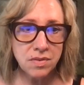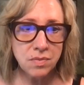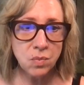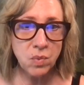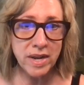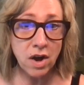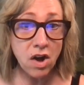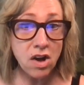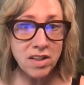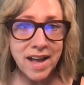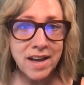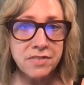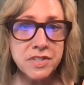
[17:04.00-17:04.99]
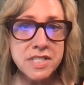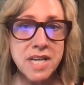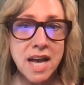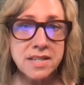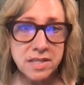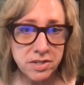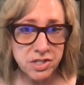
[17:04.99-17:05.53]
we all
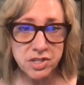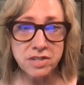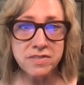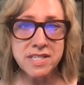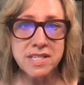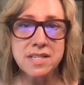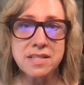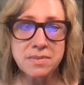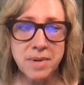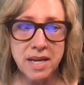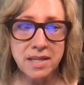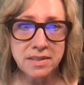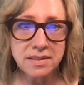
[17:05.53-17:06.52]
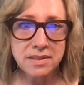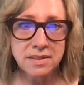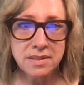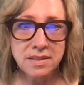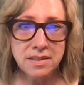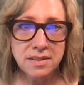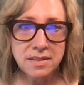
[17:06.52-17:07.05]
advertise our services, right?
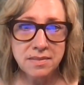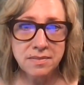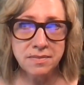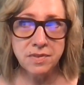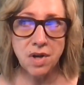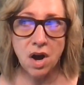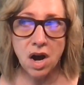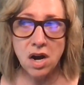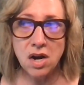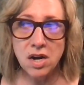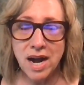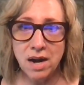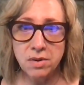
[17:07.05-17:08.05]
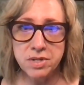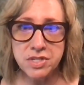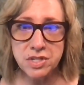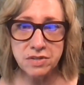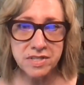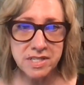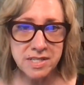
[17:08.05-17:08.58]
Are our
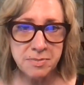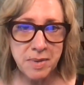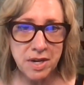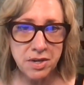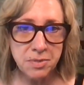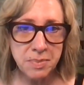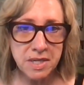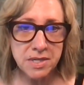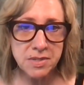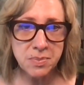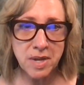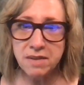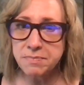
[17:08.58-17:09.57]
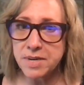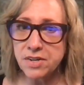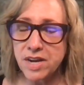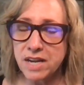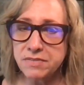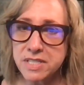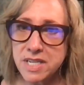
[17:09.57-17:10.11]
services better because we have better
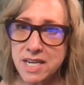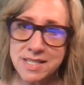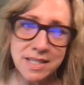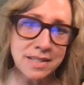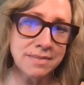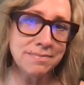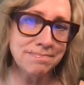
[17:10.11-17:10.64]
advertising?